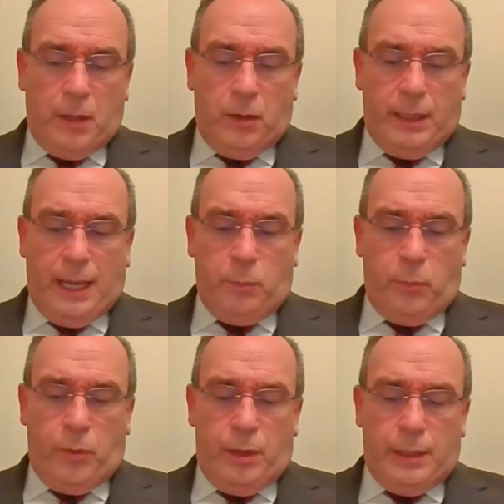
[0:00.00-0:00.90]
Look at that
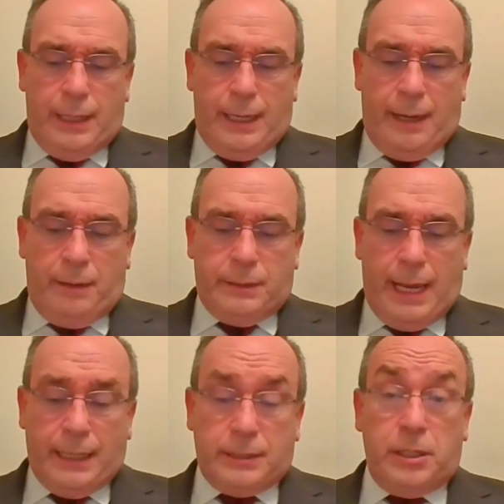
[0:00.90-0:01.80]
word there in our
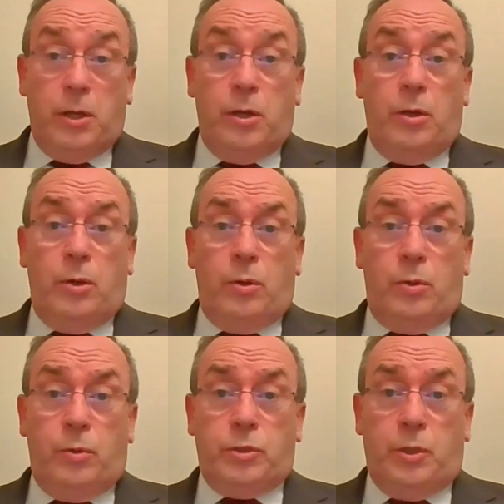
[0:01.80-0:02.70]
text,
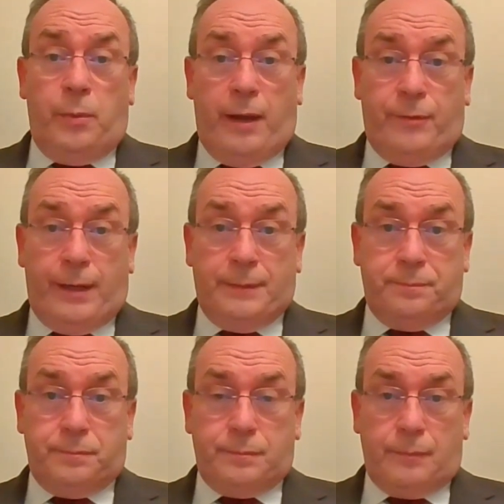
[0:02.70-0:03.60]
whosoever.
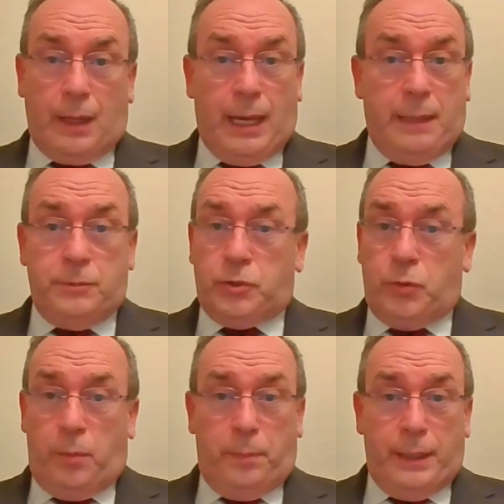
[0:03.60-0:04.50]
I'm
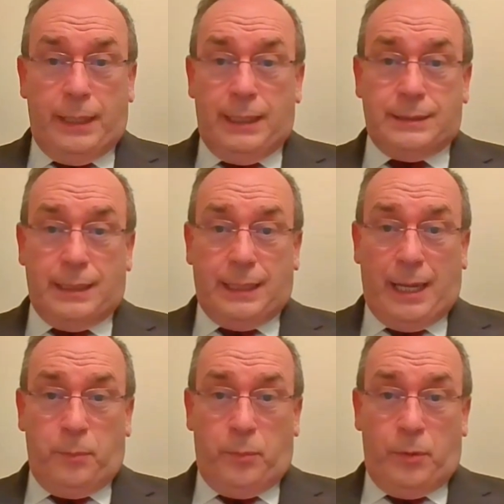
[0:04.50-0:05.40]
so pleased that
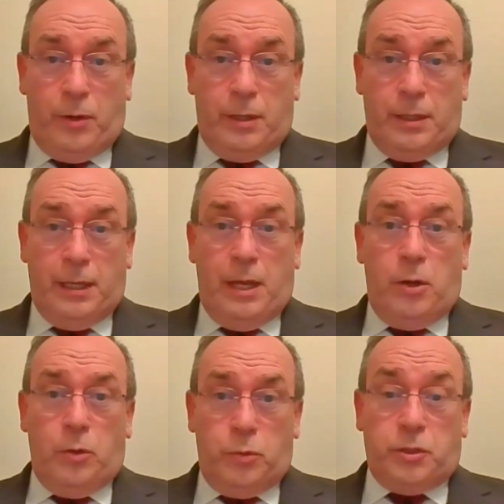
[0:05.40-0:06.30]
that word,
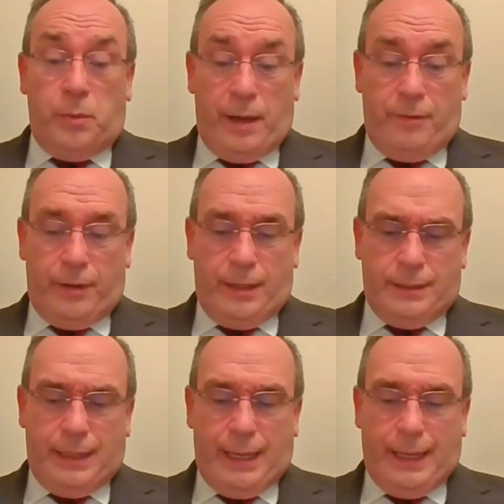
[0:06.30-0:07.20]
whosoever,
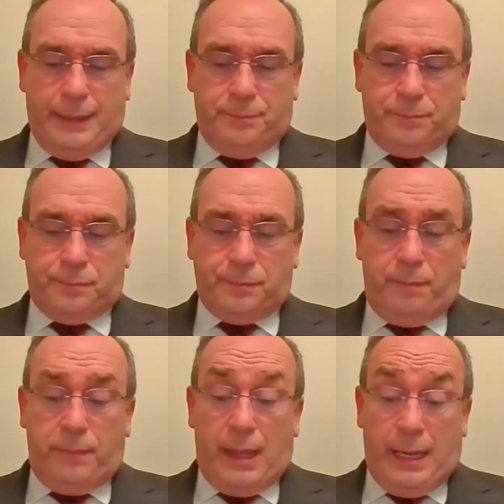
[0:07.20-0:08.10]
is there.
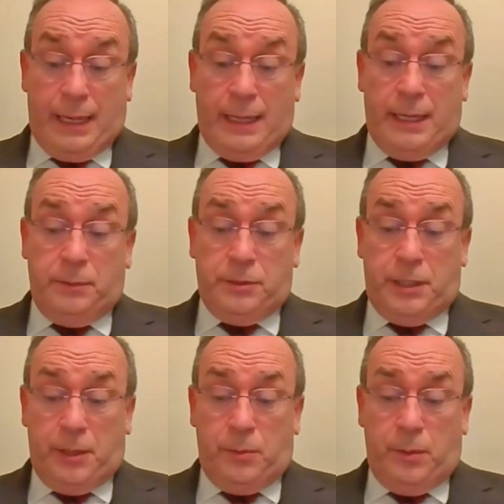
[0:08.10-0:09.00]
It includes
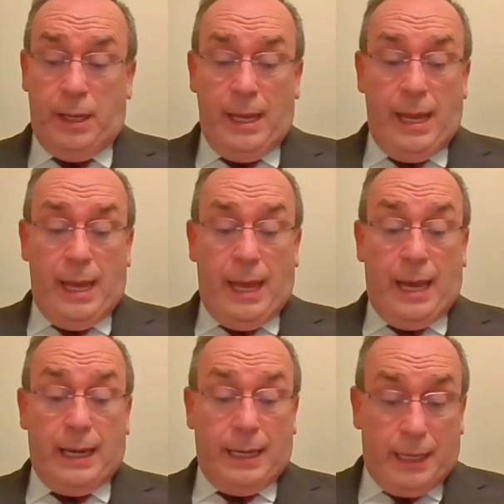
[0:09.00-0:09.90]
you
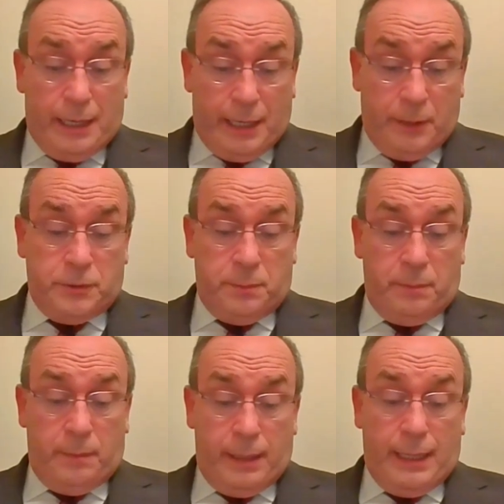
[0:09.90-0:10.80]
and it includes
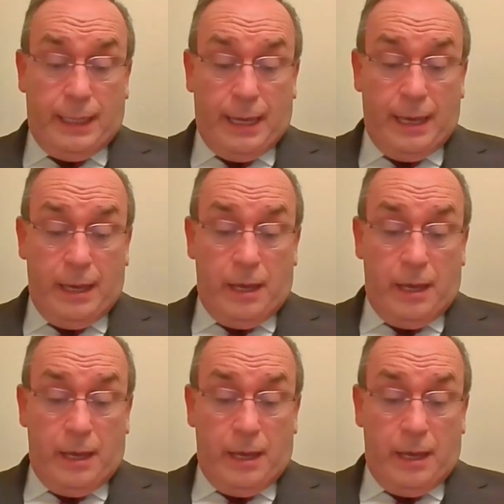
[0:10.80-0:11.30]
me.